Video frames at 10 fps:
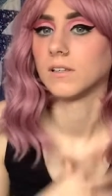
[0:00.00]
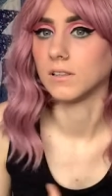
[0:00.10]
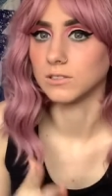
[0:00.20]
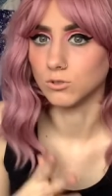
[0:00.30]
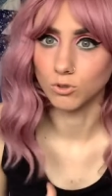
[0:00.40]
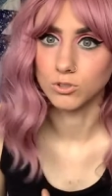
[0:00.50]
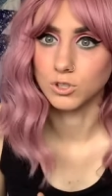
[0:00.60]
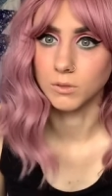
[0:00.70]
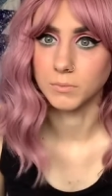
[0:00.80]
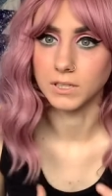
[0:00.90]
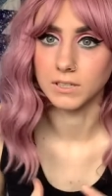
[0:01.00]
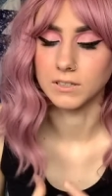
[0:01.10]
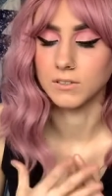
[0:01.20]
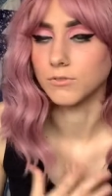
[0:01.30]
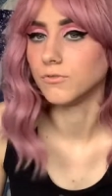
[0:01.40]
this looks on me
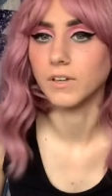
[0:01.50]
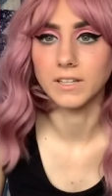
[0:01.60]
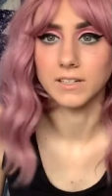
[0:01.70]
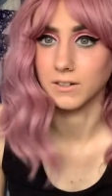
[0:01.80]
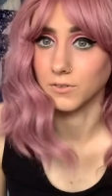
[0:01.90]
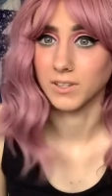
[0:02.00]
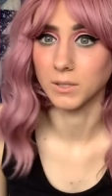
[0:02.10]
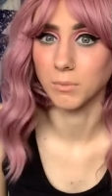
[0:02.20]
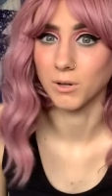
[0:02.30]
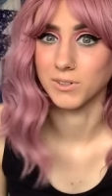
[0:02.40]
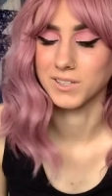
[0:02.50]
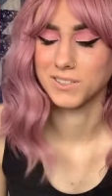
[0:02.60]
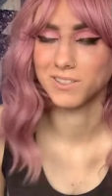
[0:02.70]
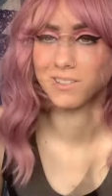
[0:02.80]
and the fit and everything about it.